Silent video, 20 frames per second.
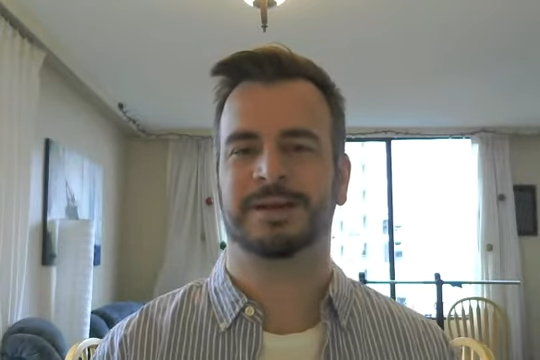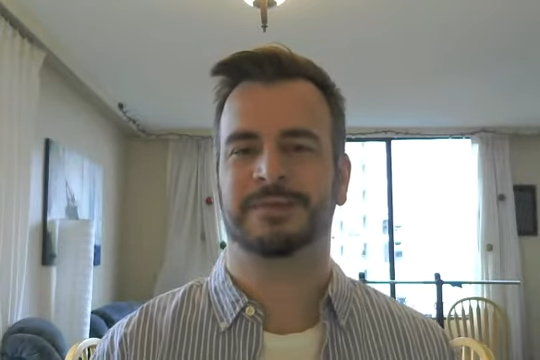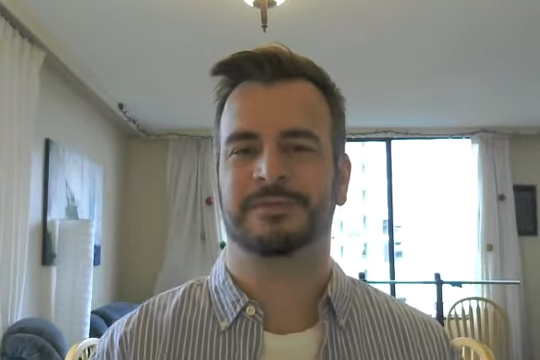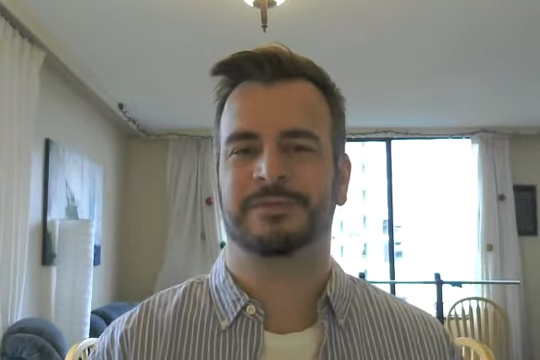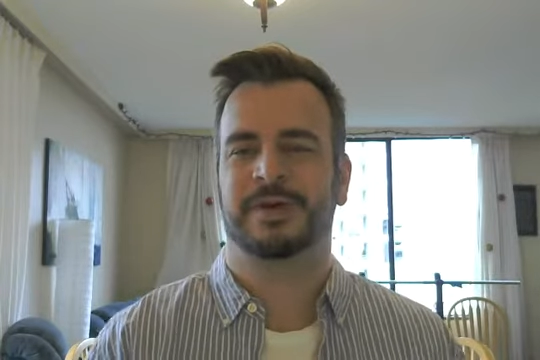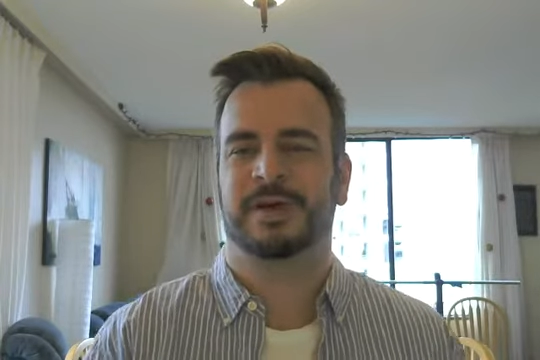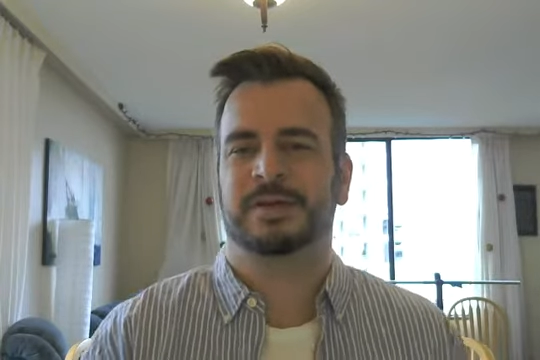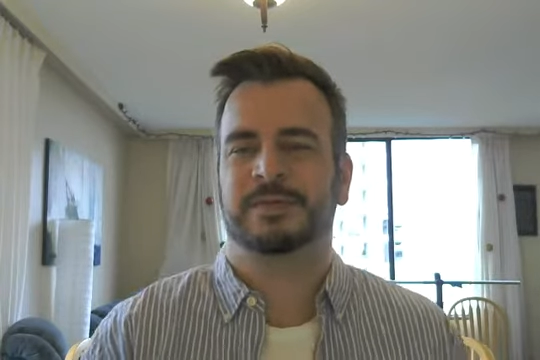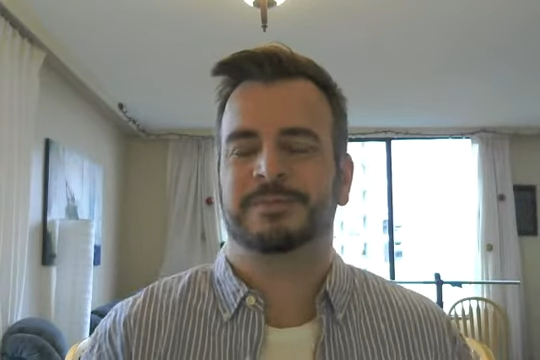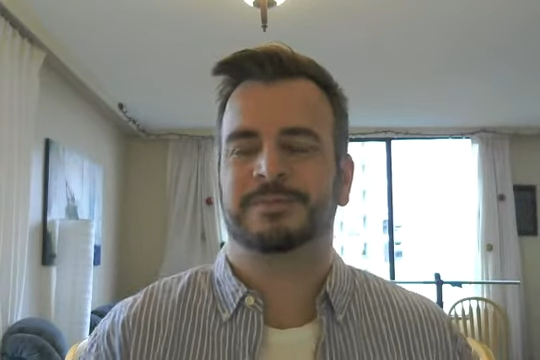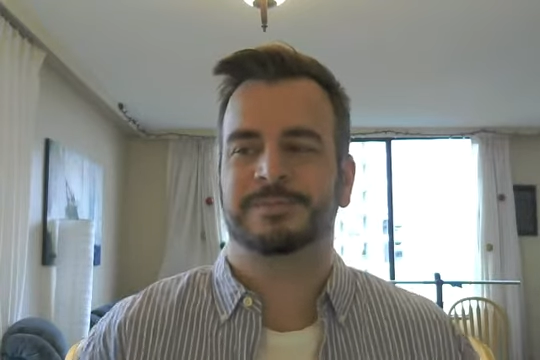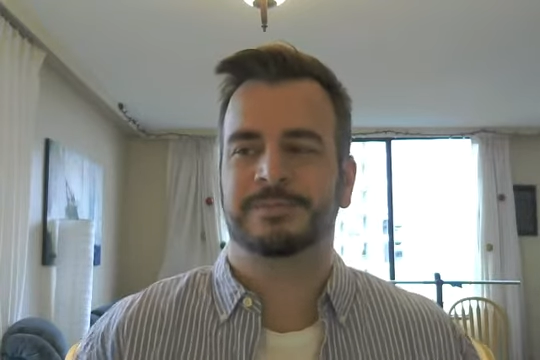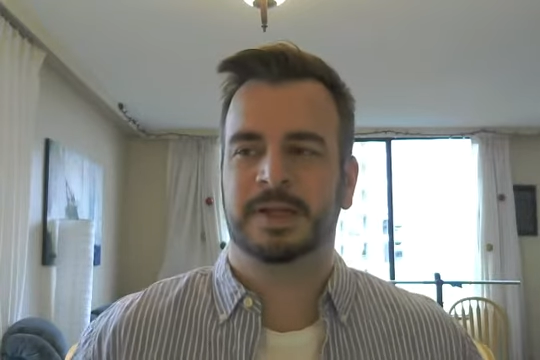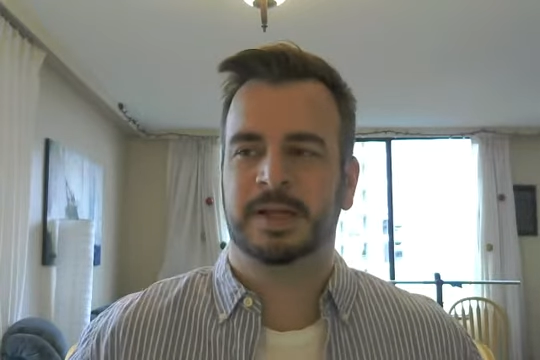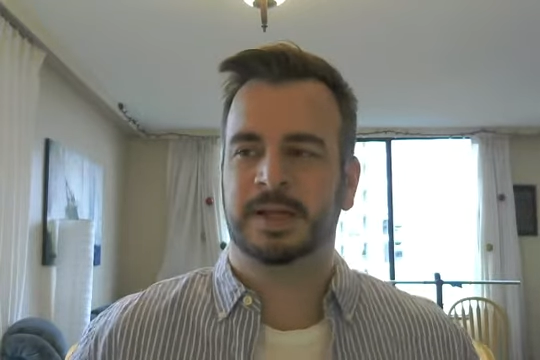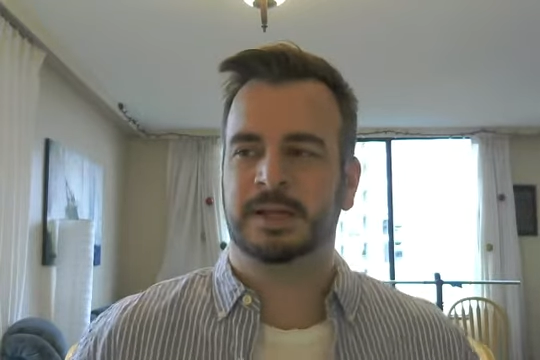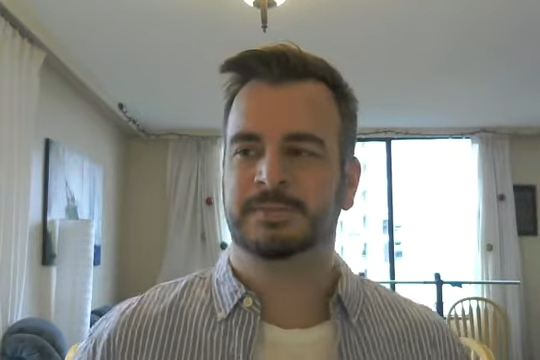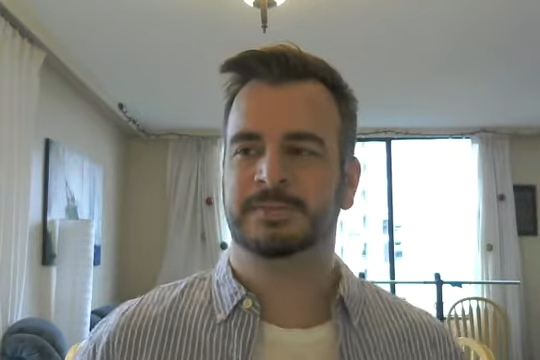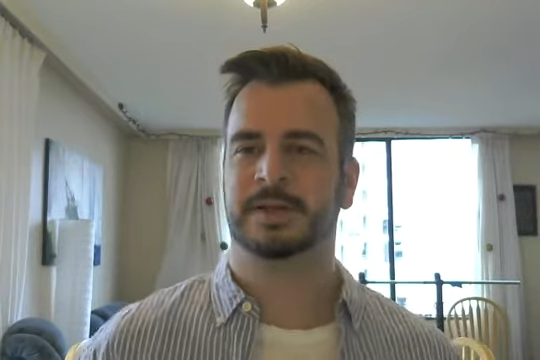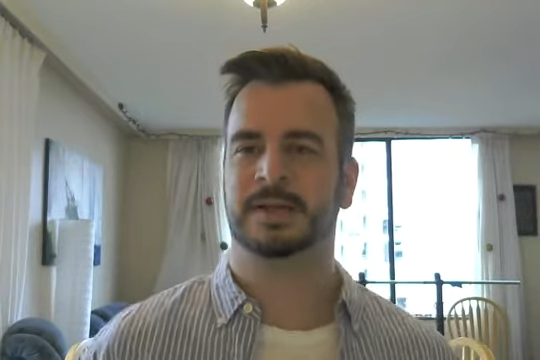I felt
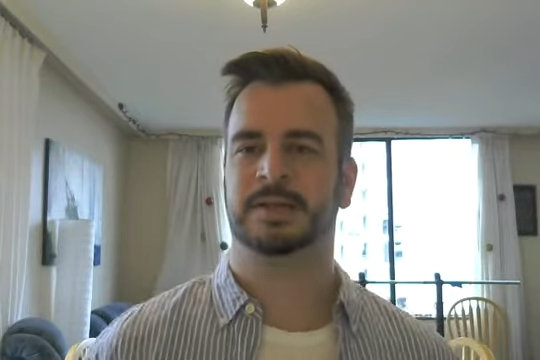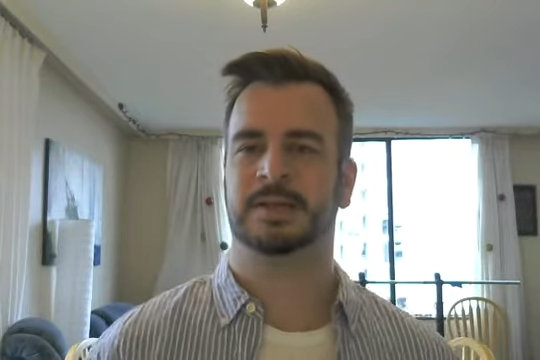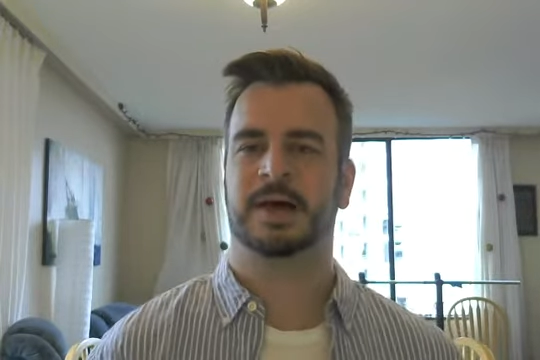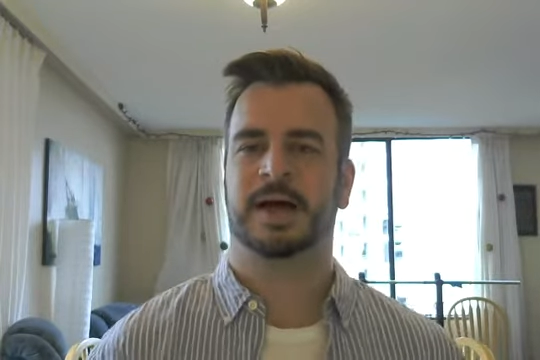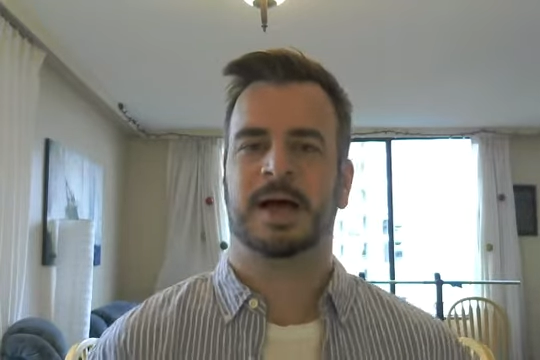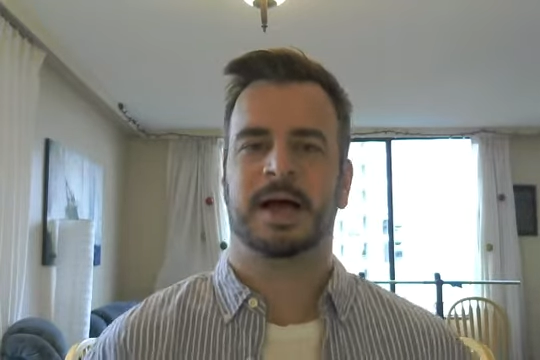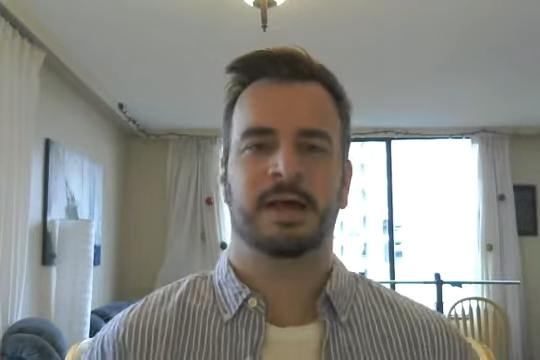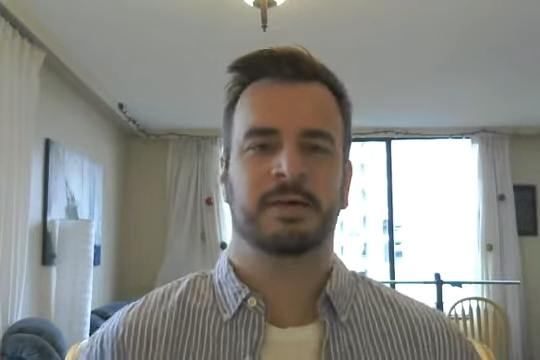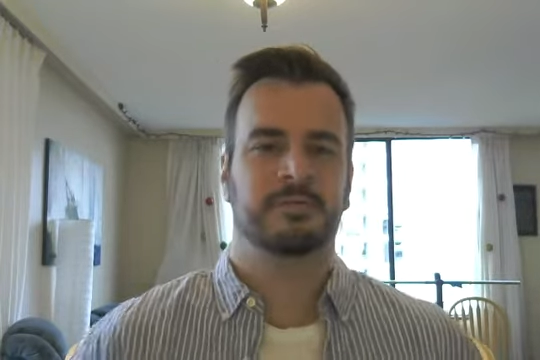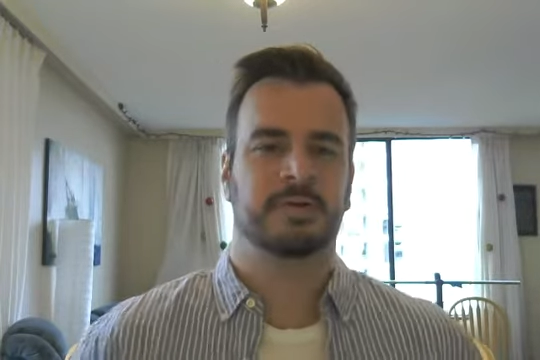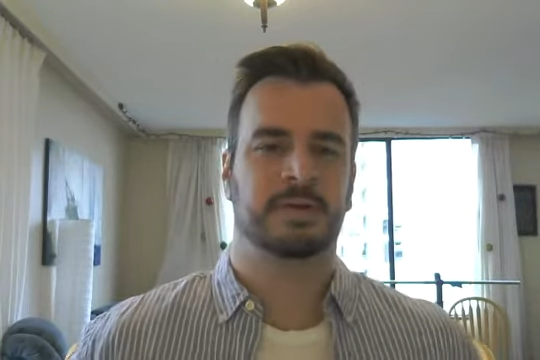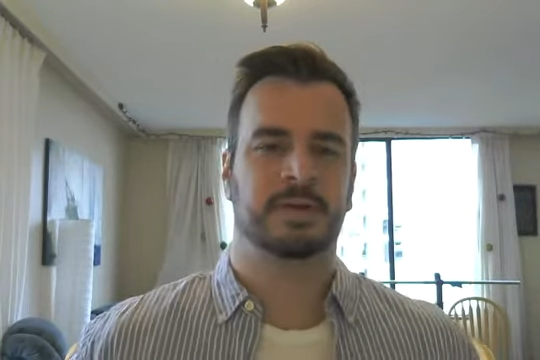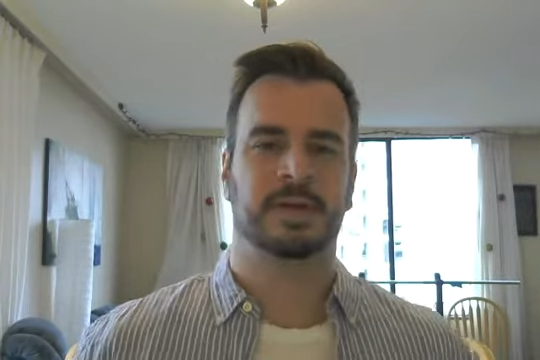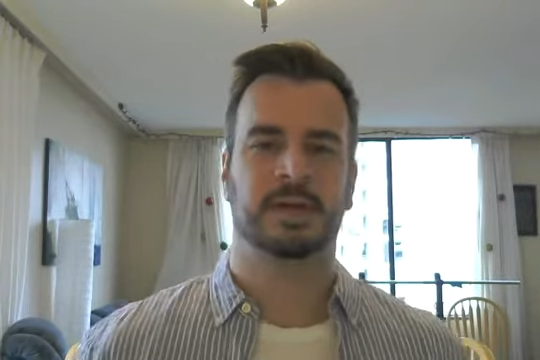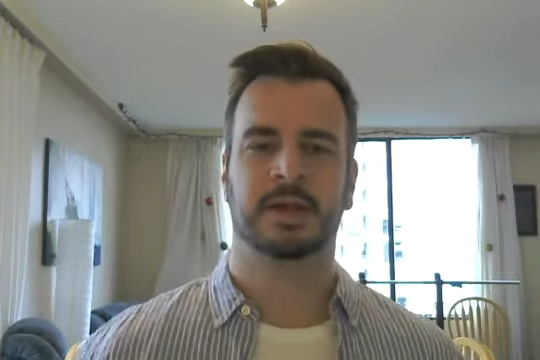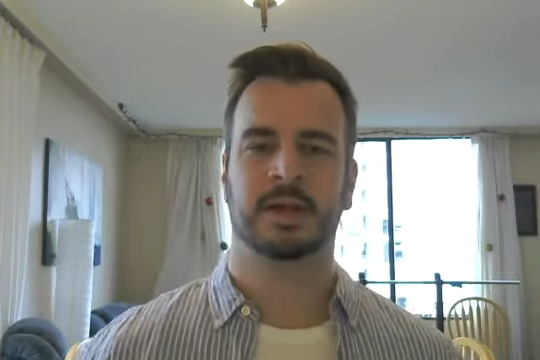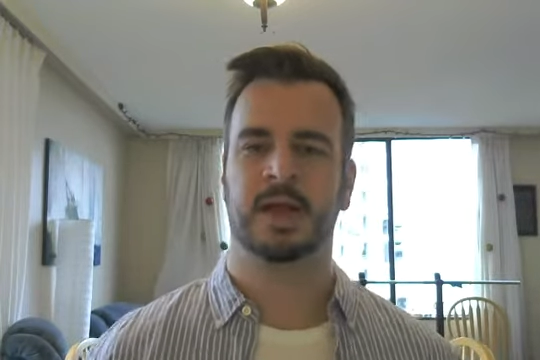like alive and